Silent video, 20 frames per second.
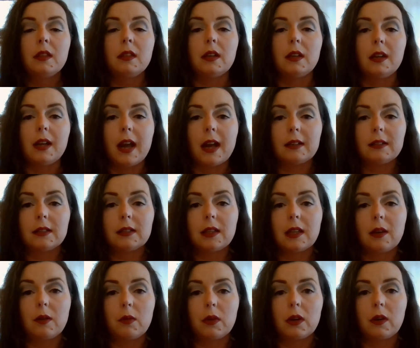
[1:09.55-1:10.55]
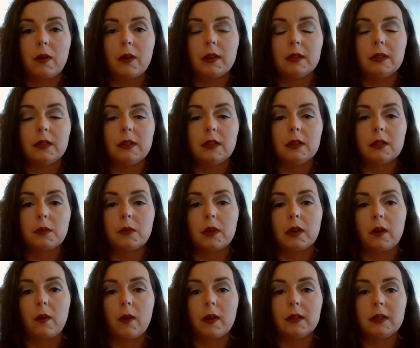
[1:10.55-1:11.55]
The next thing we're going to do is
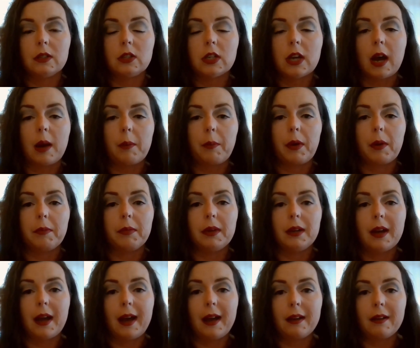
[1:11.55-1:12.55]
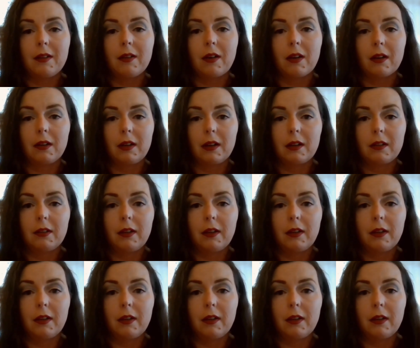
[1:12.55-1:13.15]
we're going to chop up nine garlic